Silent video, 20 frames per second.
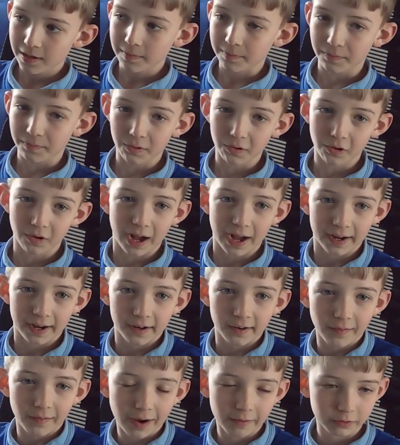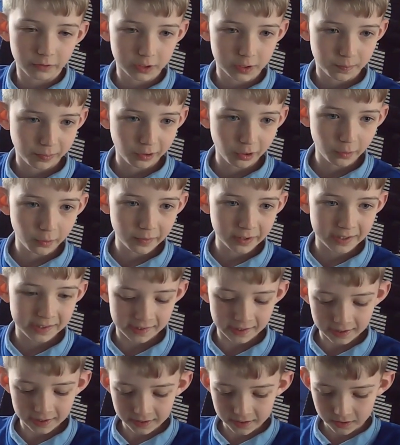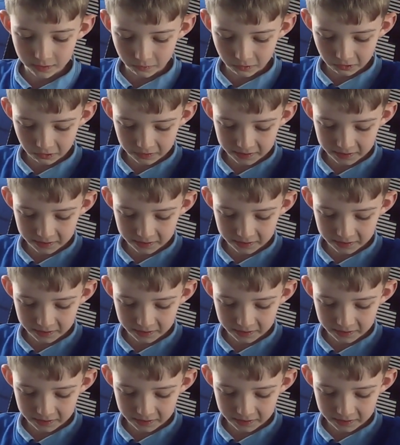But Anoret was plummeting towards